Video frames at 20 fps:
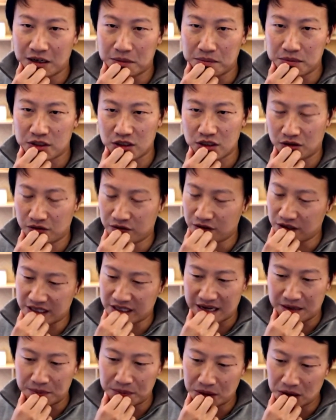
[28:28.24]
So for
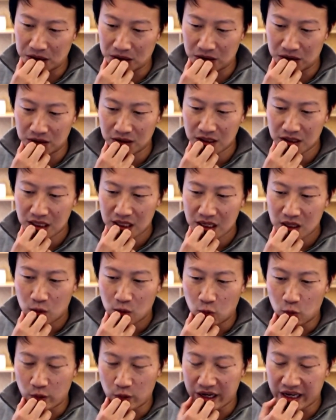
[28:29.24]
example,
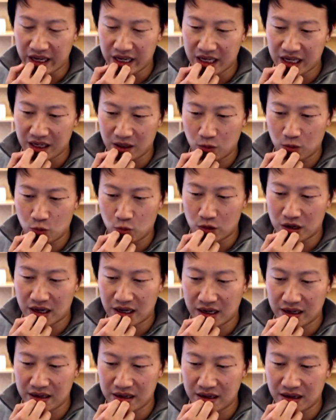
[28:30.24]
we
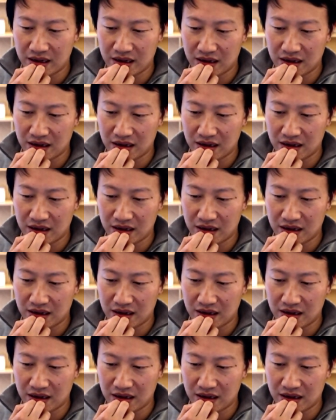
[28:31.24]
run